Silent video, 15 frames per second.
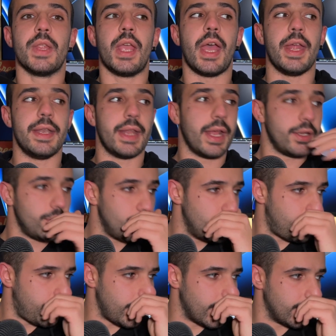And then you
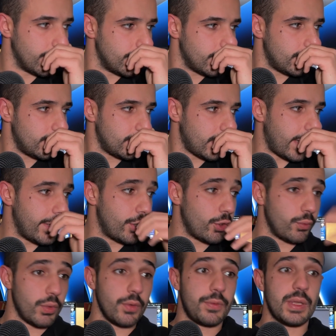feel, I don't know,
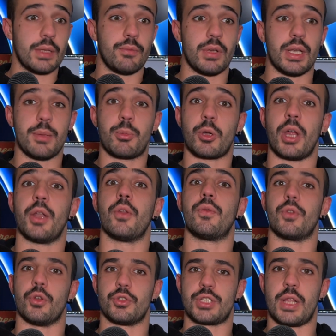you feel really proud of
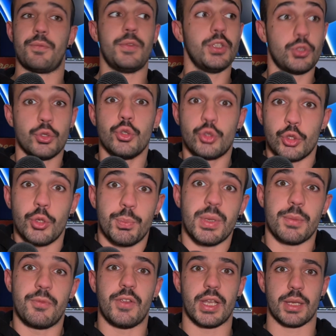yourself, which you should be
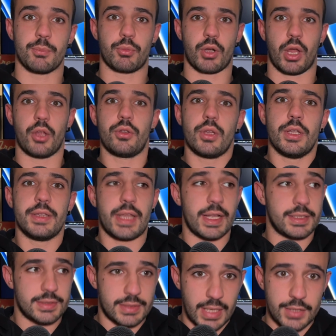feeling proud.
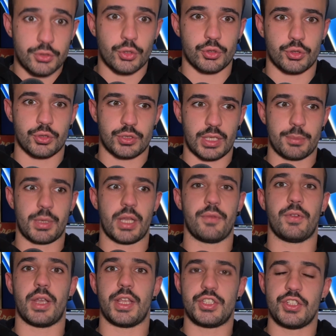That's also some kind of
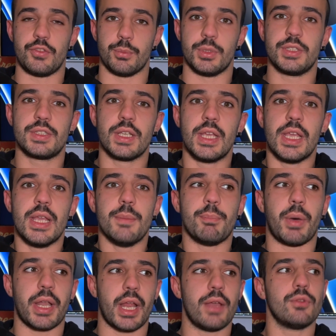an achievement.
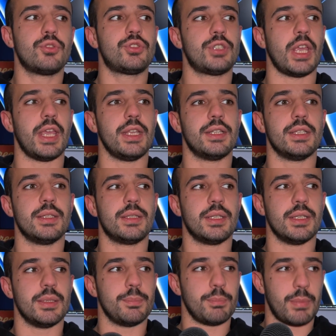But I would say
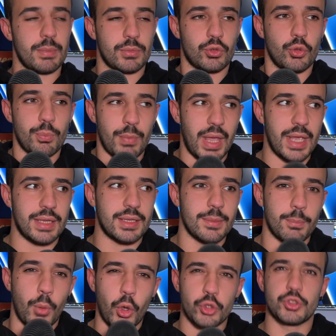that to make the
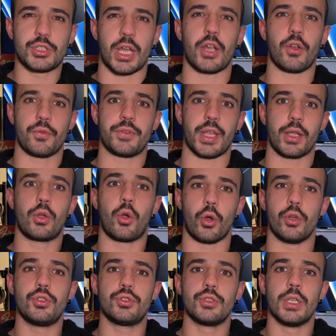most out of that
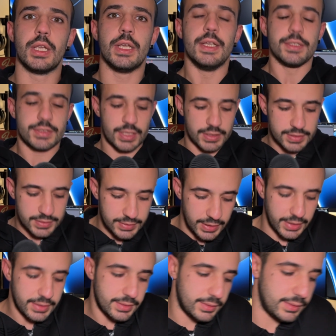course, just
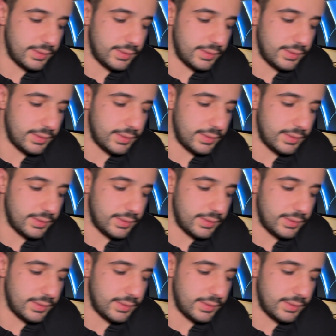sit